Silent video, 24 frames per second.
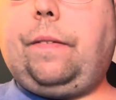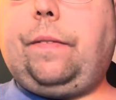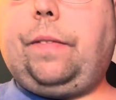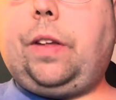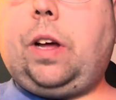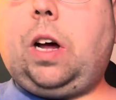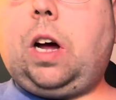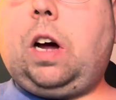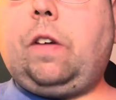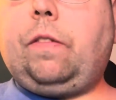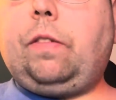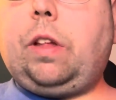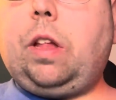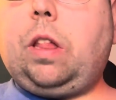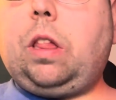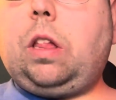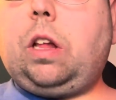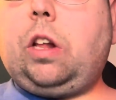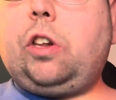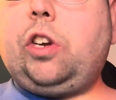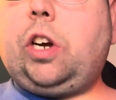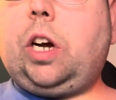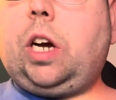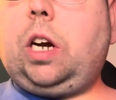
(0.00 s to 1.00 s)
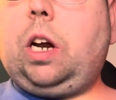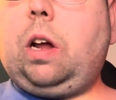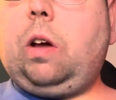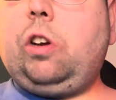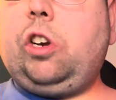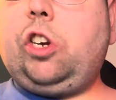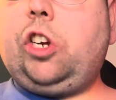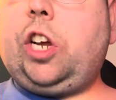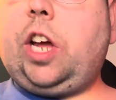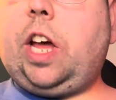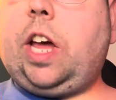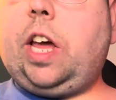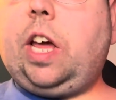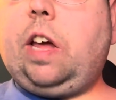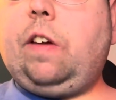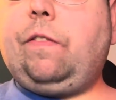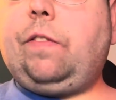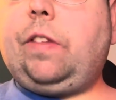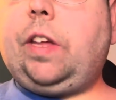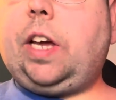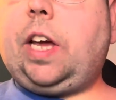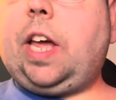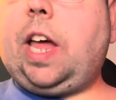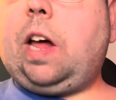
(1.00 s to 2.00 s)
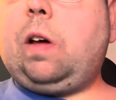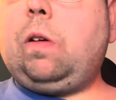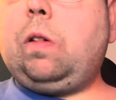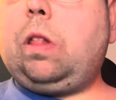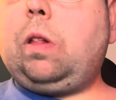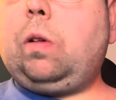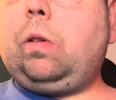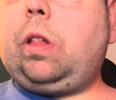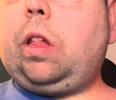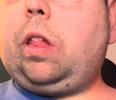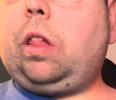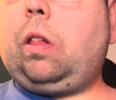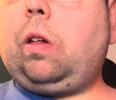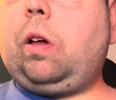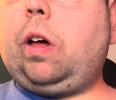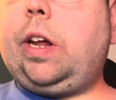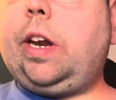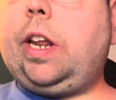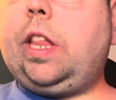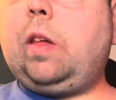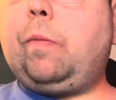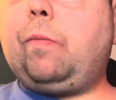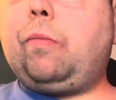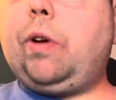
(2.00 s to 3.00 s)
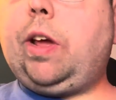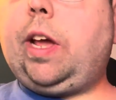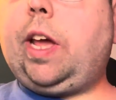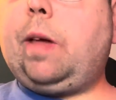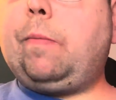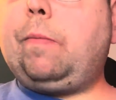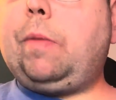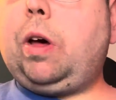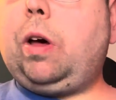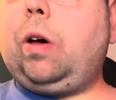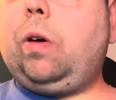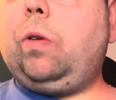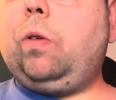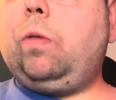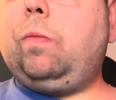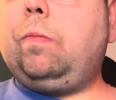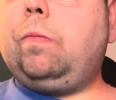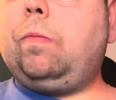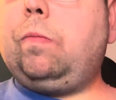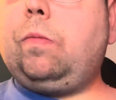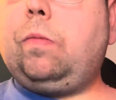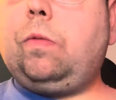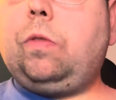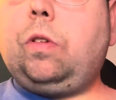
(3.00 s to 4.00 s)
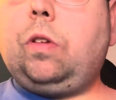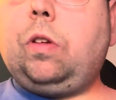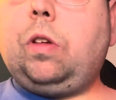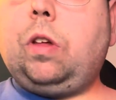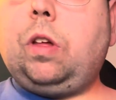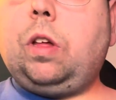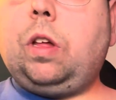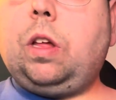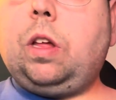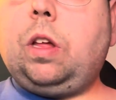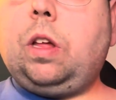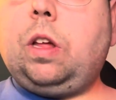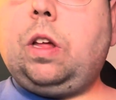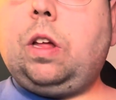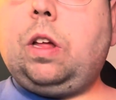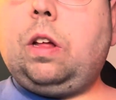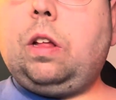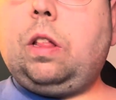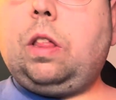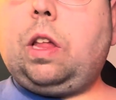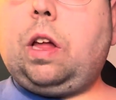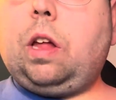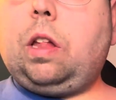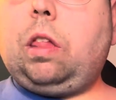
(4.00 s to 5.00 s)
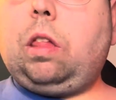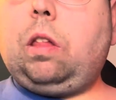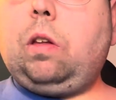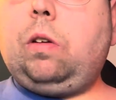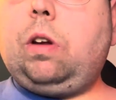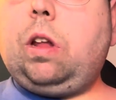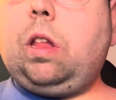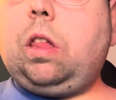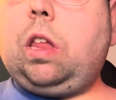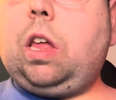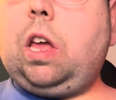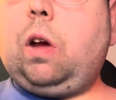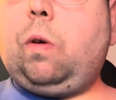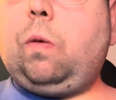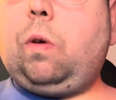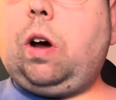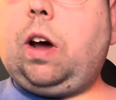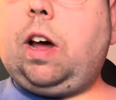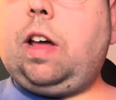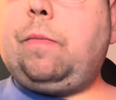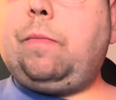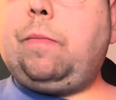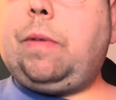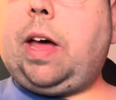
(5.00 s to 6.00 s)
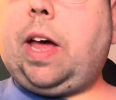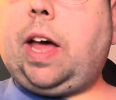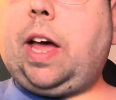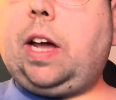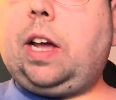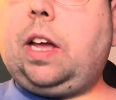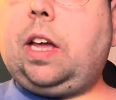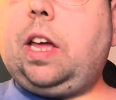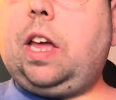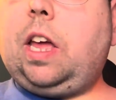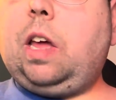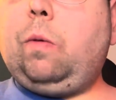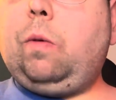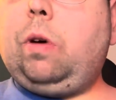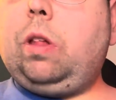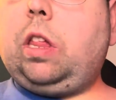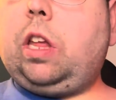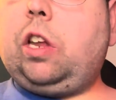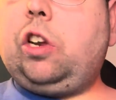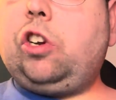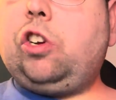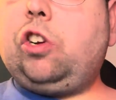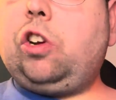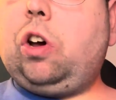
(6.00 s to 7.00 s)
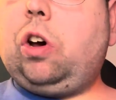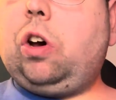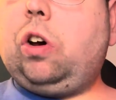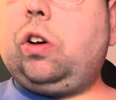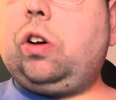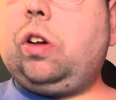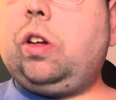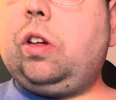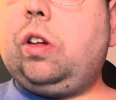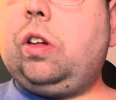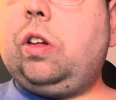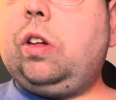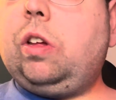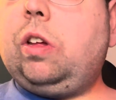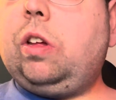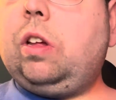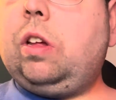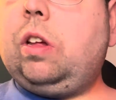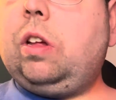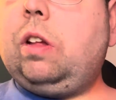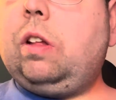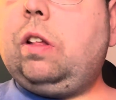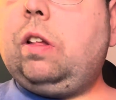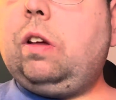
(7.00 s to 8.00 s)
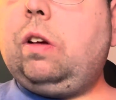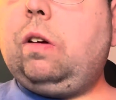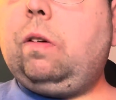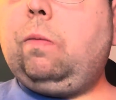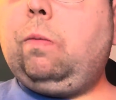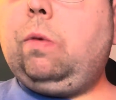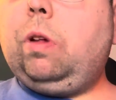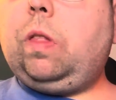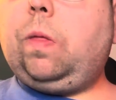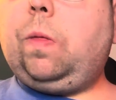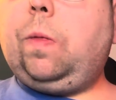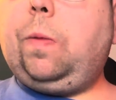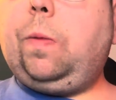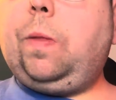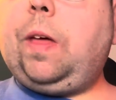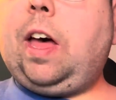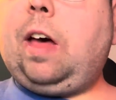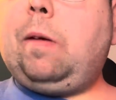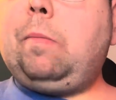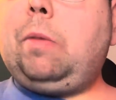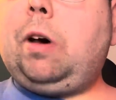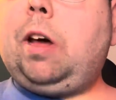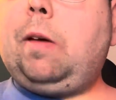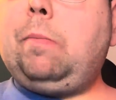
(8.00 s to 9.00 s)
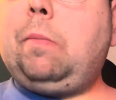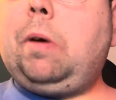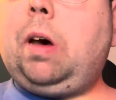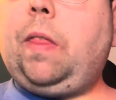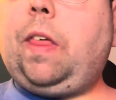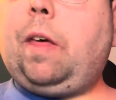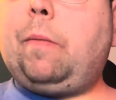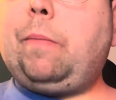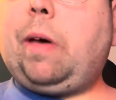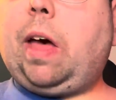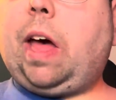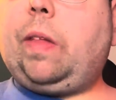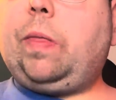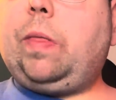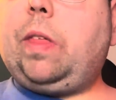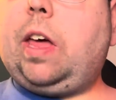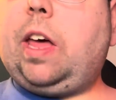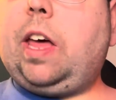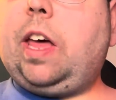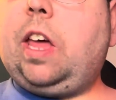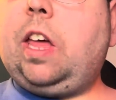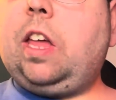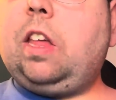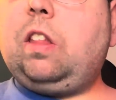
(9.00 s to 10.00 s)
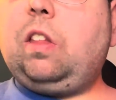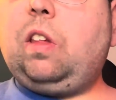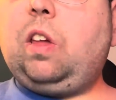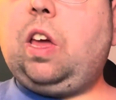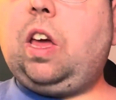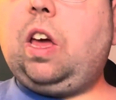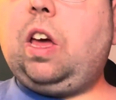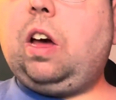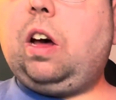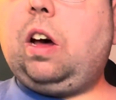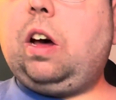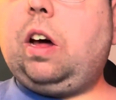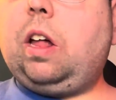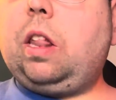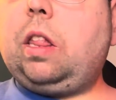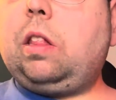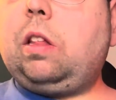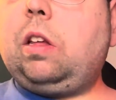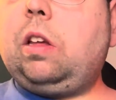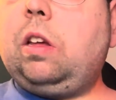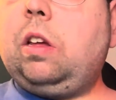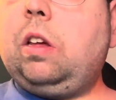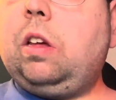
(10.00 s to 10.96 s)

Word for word: After such a close shave, the council decided to bring him home. As soon as he arrived back, he was in shock. Was that my mother back there? he asked.